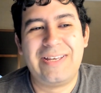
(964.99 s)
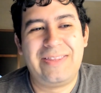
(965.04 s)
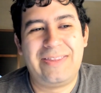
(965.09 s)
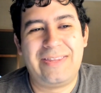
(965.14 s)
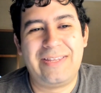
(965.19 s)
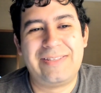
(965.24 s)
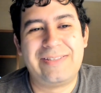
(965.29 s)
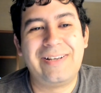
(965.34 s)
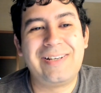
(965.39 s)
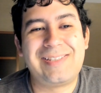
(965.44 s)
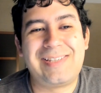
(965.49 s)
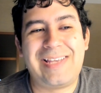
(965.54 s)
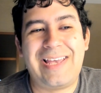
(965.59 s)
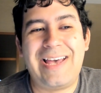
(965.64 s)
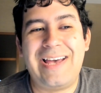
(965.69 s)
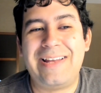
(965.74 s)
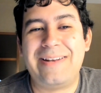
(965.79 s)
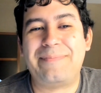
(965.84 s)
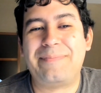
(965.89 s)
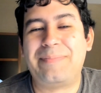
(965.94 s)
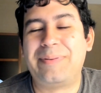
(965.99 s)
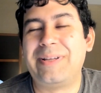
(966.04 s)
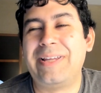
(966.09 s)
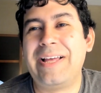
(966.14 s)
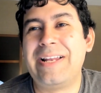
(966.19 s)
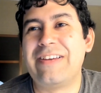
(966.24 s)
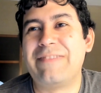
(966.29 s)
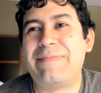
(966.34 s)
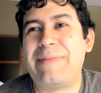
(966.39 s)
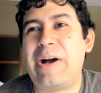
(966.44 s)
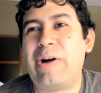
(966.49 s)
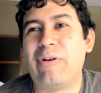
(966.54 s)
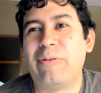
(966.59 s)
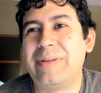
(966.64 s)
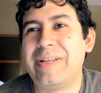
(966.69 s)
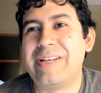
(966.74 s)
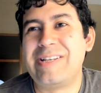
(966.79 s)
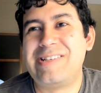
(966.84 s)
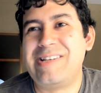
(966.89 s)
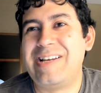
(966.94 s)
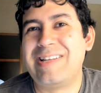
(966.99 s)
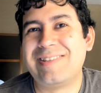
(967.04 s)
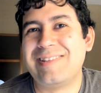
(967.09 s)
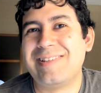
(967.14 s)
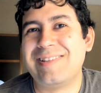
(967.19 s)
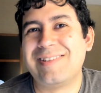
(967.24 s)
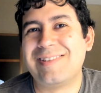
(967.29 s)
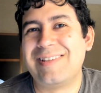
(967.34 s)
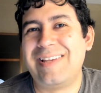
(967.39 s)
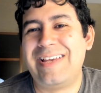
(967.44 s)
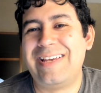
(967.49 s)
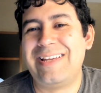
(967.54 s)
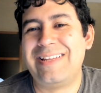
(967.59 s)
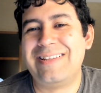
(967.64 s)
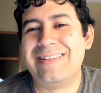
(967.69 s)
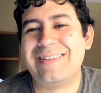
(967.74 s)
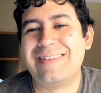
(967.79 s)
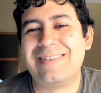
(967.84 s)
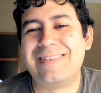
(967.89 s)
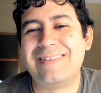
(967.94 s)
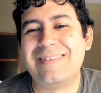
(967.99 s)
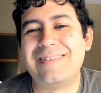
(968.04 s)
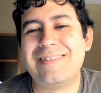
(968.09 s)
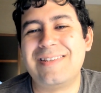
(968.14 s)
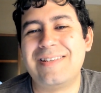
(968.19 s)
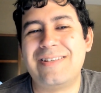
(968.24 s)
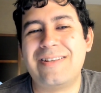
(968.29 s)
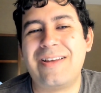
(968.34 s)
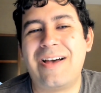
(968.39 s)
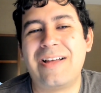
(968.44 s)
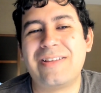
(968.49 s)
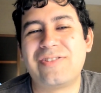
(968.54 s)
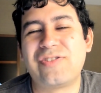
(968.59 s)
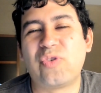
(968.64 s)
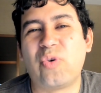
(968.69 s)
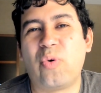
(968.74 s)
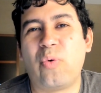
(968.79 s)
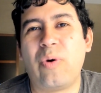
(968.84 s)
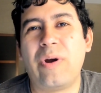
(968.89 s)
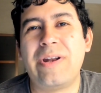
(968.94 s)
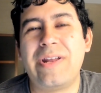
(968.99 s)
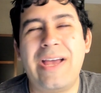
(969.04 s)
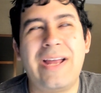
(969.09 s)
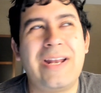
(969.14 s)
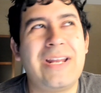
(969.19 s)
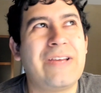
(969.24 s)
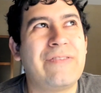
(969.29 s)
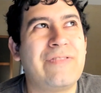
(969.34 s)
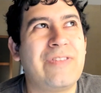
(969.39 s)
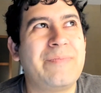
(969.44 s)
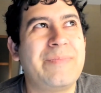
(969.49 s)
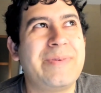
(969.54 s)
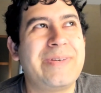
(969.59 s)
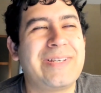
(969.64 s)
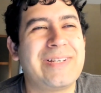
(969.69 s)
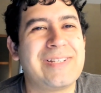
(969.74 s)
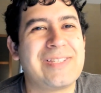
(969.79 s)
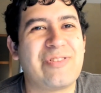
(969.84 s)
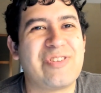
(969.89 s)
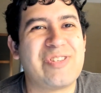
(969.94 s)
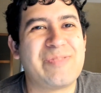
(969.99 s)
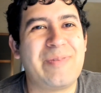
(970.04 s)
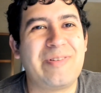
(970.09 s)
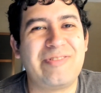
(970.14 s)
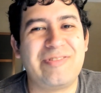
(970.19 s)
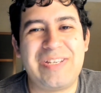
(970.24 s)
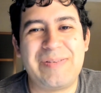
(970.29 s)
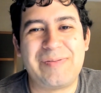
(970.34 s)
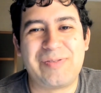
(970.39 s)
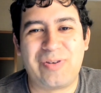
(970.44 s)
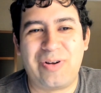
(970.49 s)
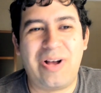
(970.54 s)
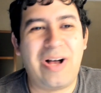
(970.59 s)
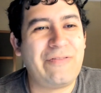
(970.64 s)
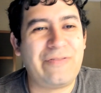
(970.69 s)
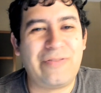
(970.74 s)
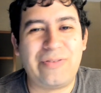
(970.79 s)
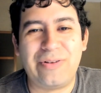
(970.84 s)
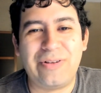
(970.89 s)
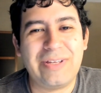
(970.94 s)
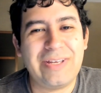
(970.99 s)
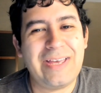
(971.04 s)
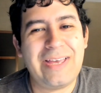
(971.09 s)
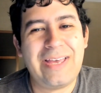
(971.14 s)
The Ducks had plenty of power play chances and did not score on any of them because their special teams are awful.